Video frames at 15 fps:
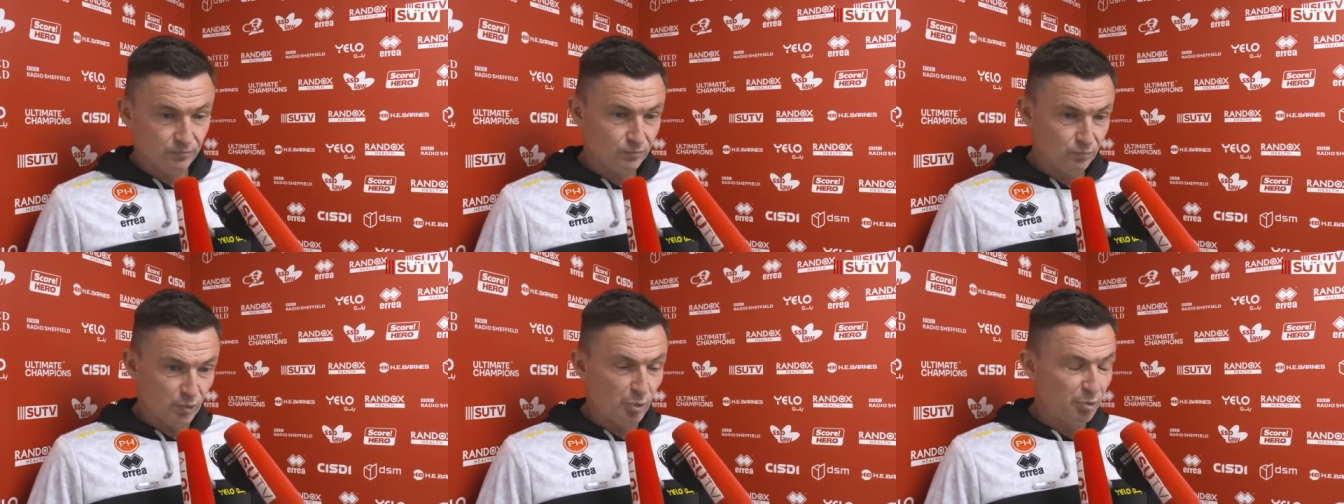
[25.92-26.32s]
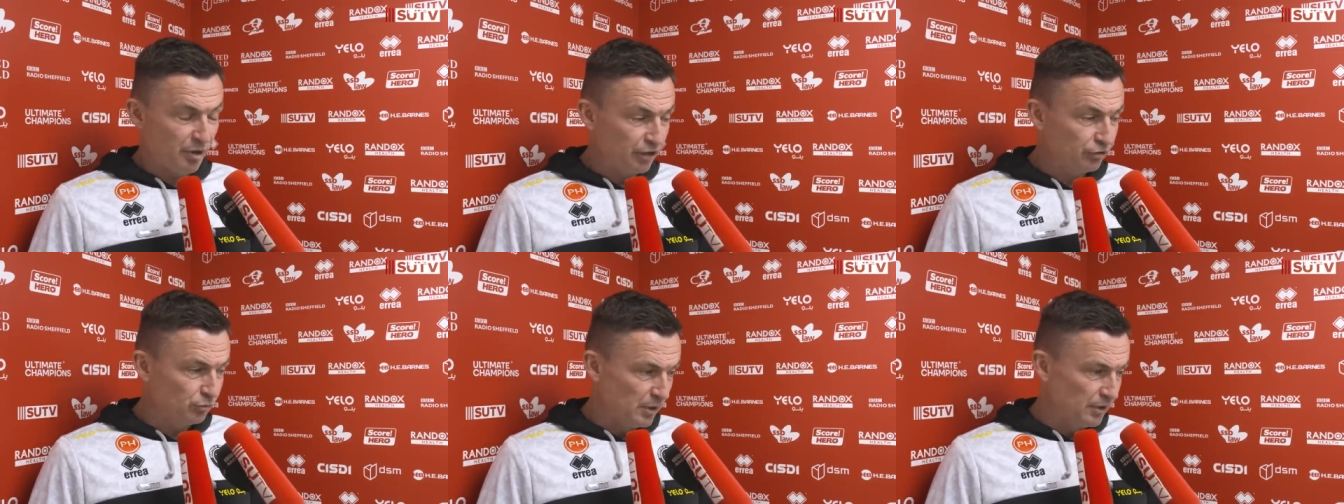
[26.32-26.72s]
We
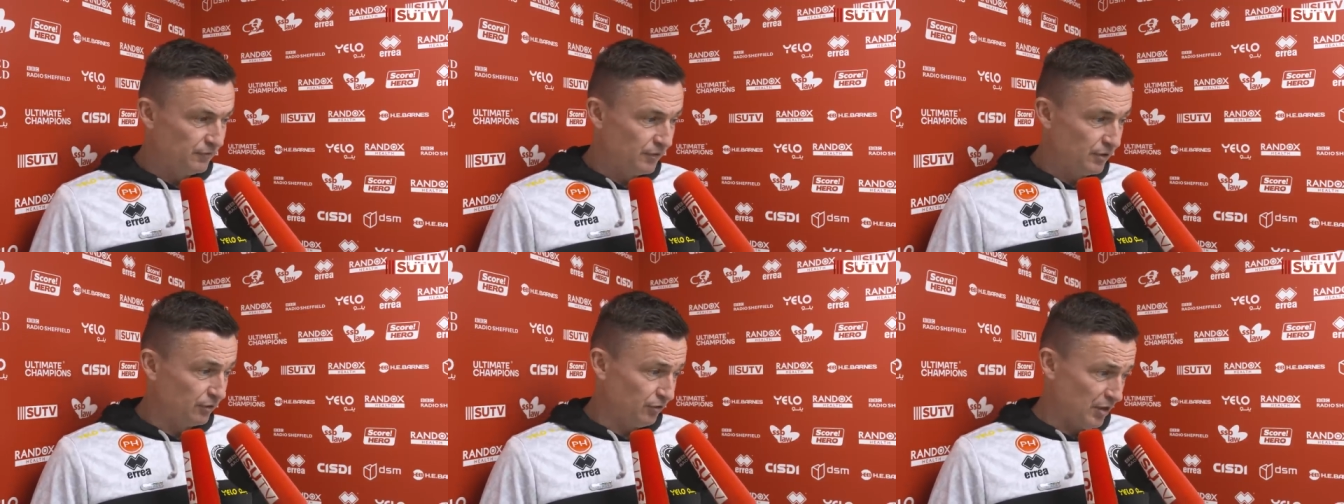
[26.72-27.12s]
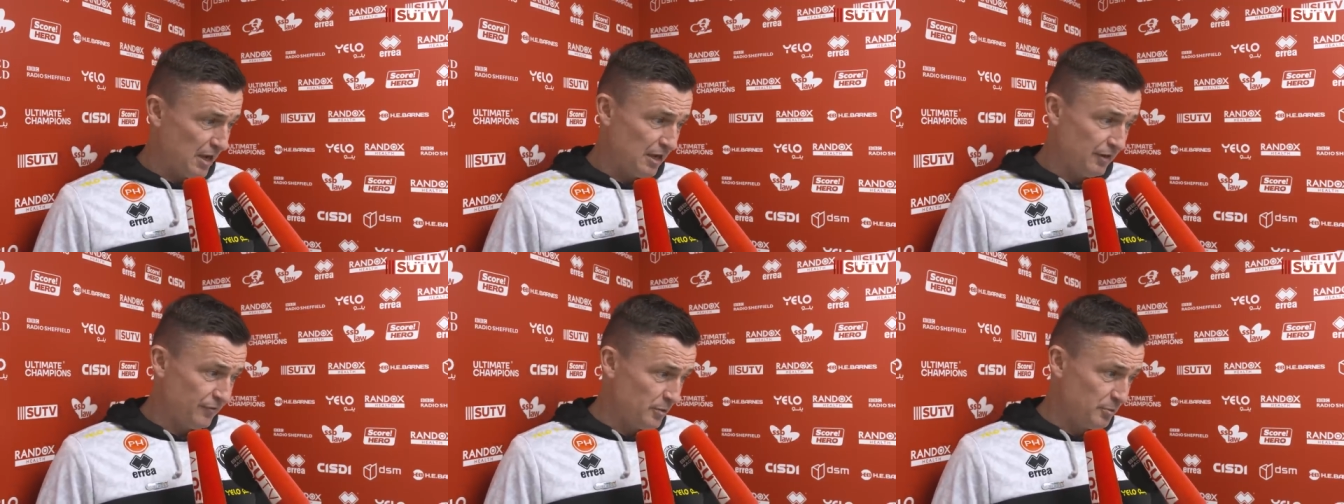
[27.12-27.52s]
pressed well first
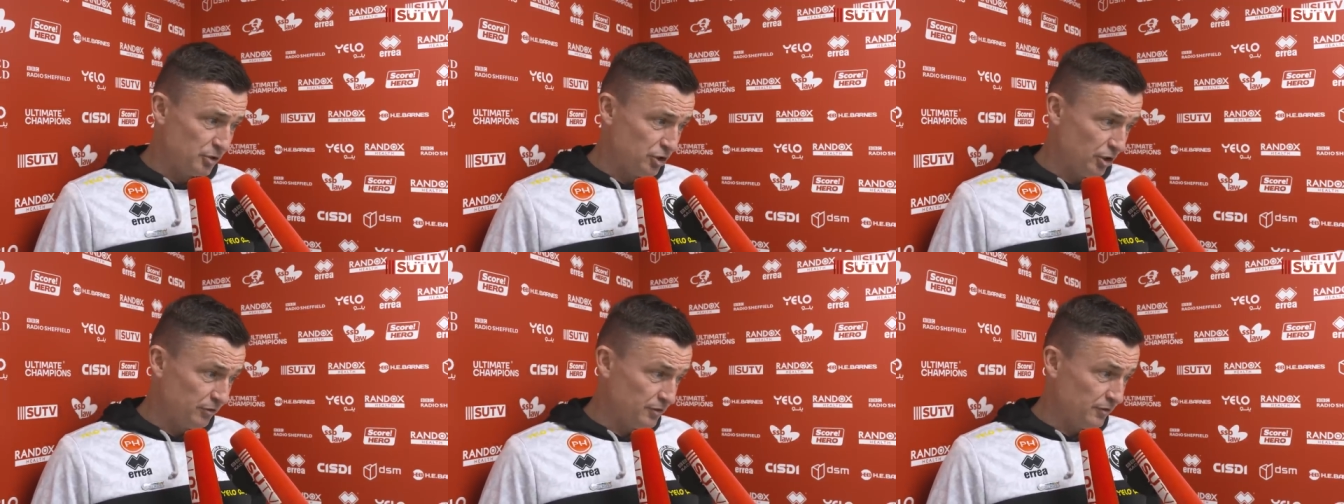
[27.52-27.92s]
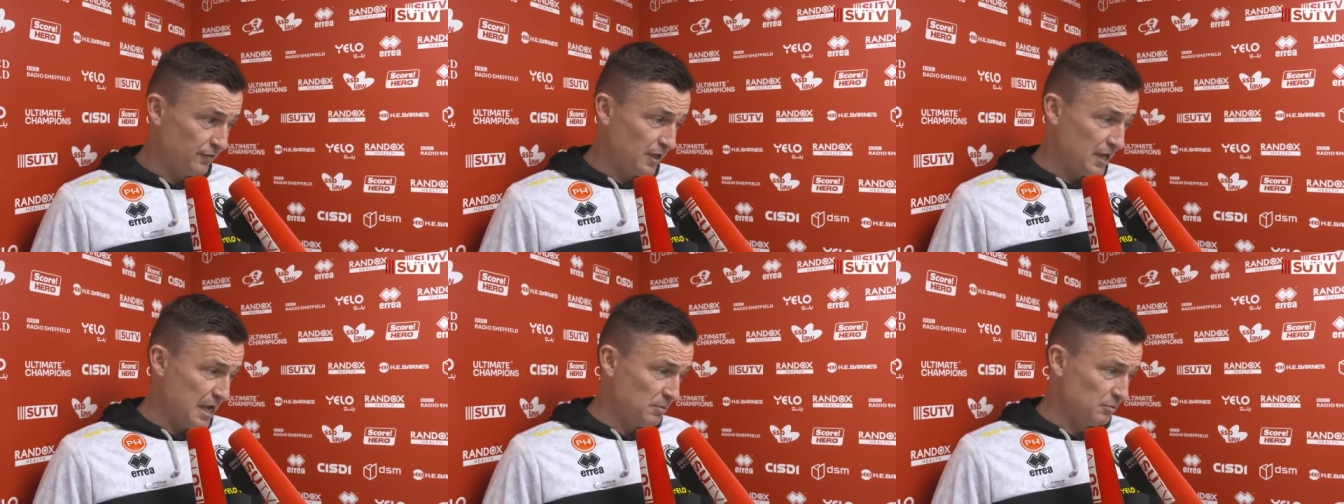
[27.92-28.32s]
half, the majority of
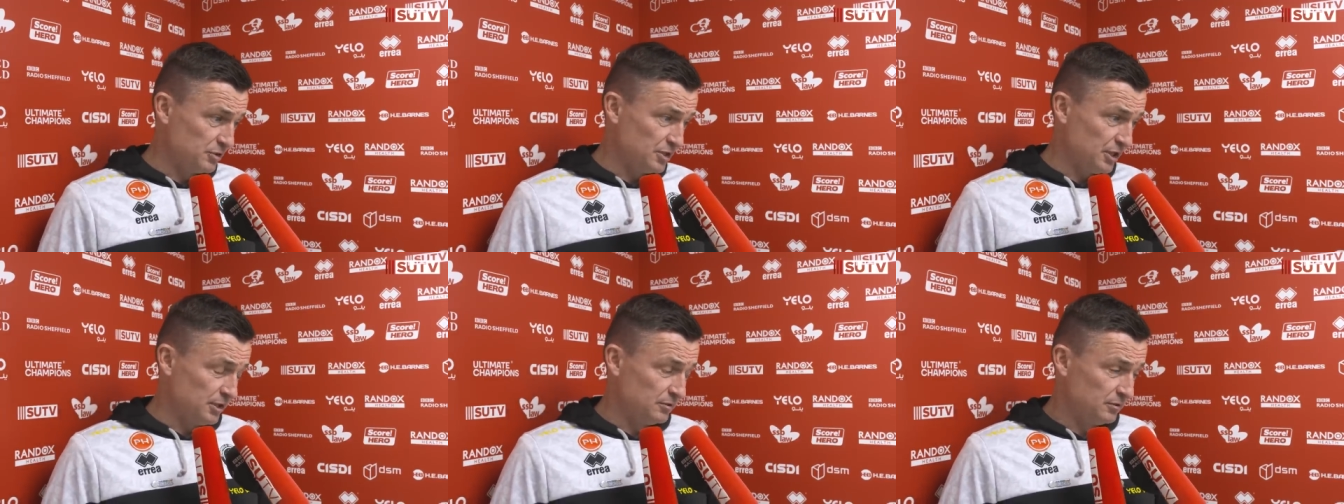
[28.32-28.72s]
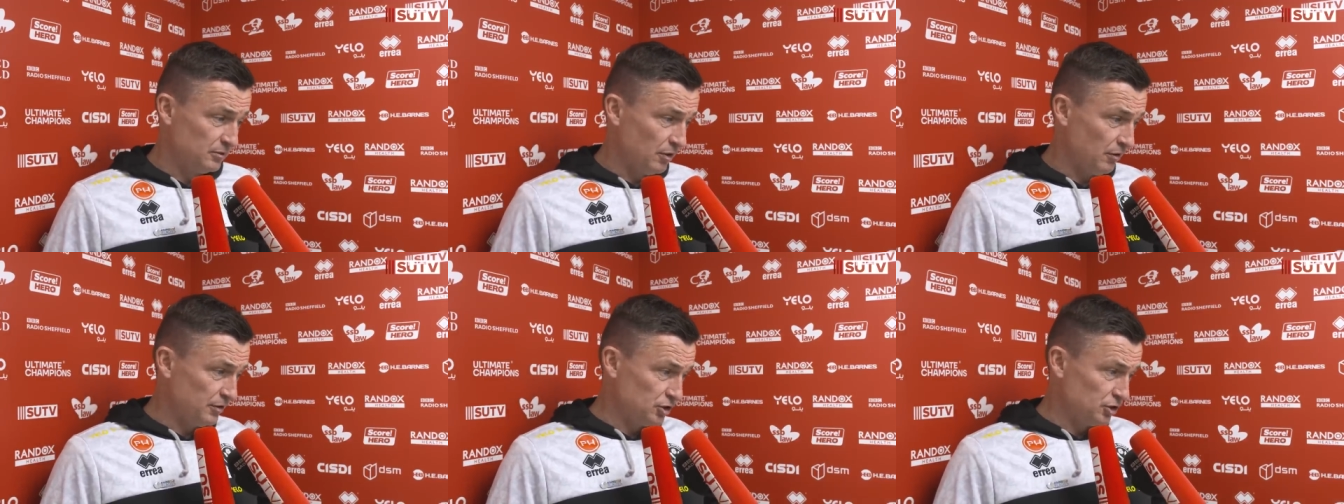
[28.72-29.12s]
the game was in
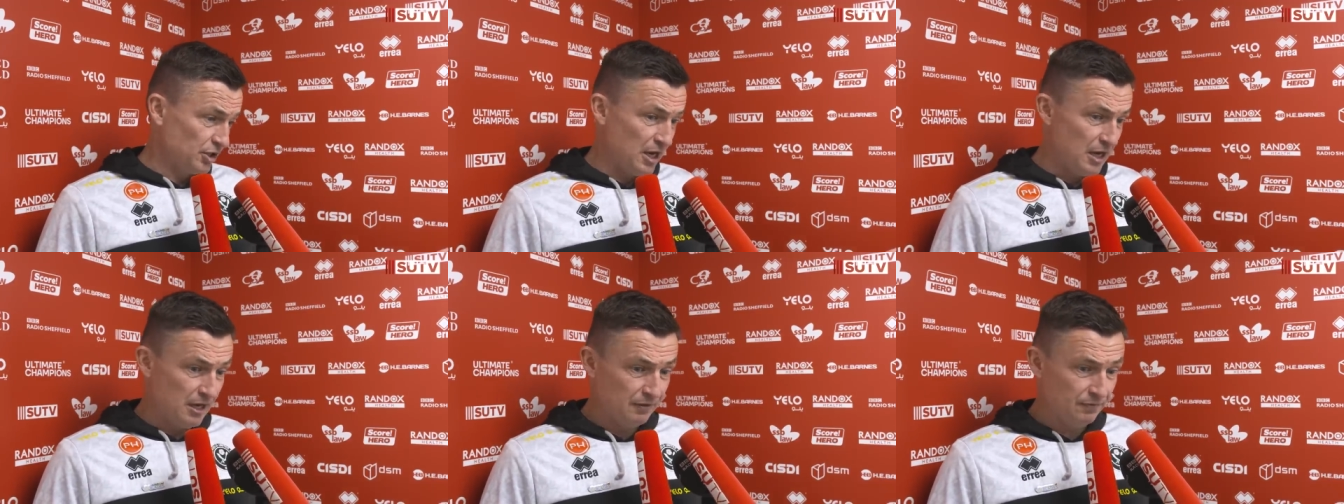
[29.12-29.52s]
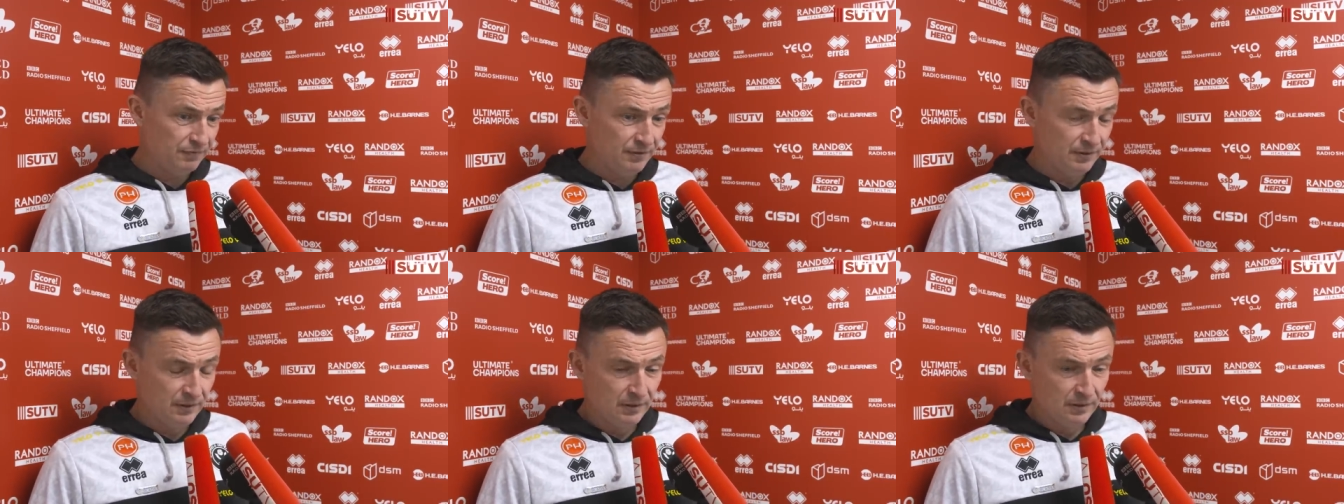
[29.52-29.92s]
Norwich's half,